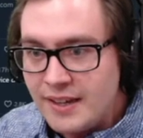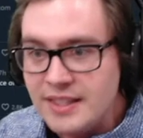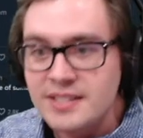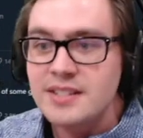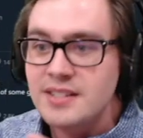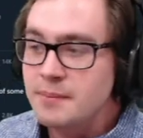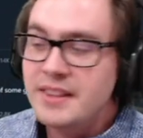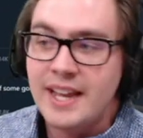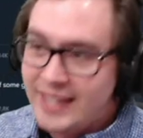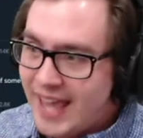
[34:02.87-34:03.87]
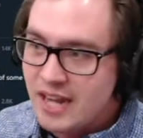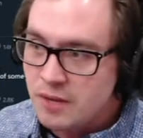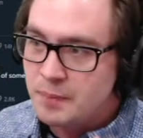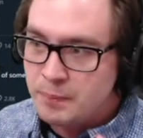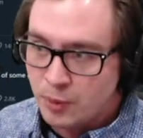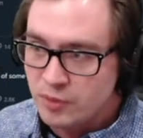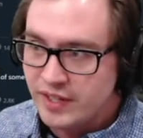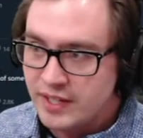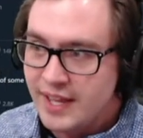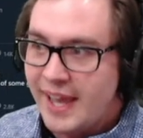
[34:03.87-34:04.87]
this is something that cannot be
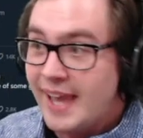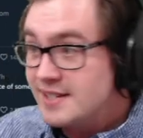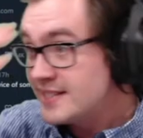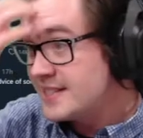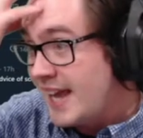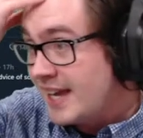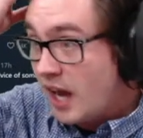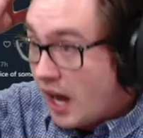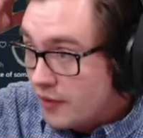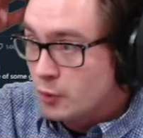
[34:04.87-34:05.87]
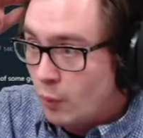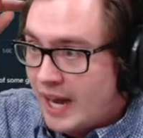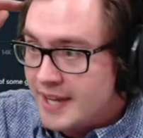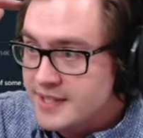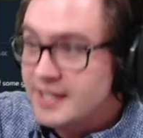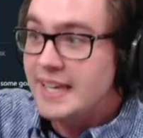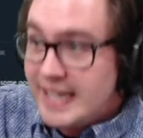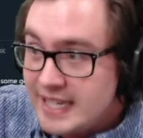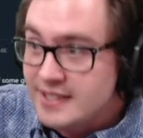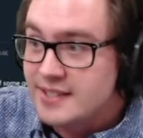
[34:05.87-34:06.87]
proven, and saying otherwise
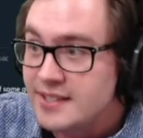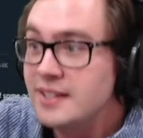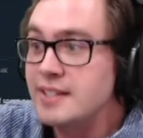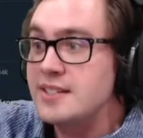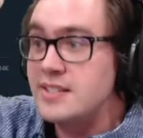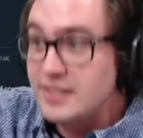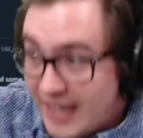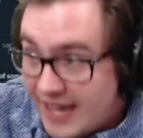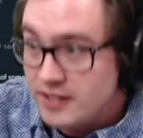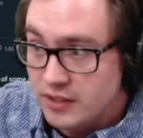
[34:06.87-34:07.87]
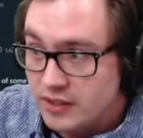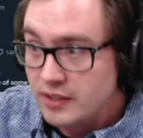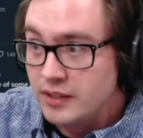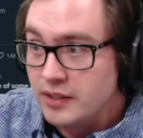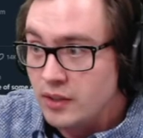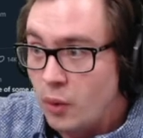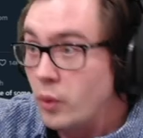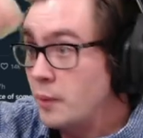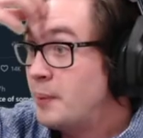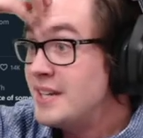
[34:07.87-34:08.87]
is slander or
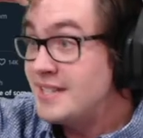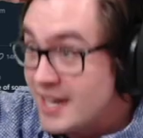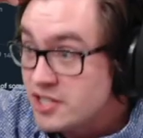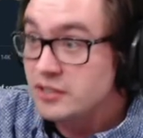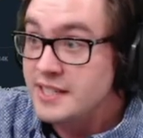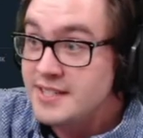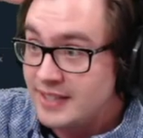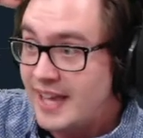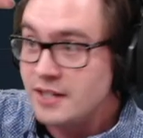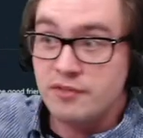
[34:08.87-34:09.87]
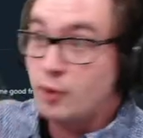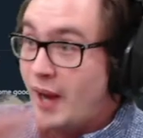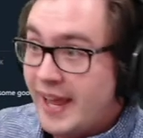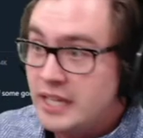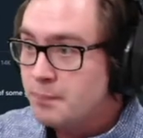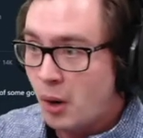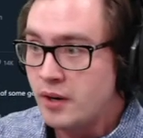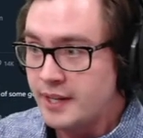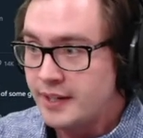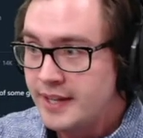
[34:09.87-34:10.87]
potentially slander for any party.